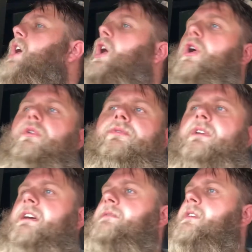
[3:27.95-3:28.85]

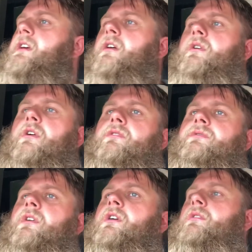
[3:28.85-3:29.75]
Hopefully a video goes
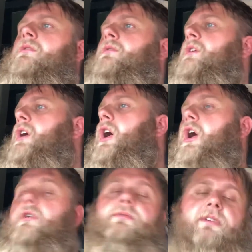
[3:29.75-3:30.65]
viral.
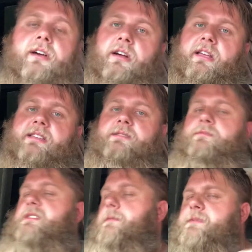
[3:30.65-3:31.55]
Hopefully I can get some
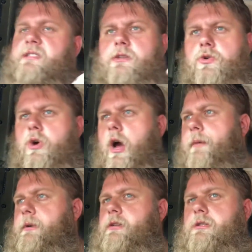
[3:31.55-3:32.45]

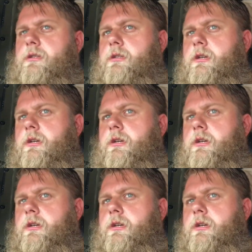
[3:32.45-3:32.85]
subscribers.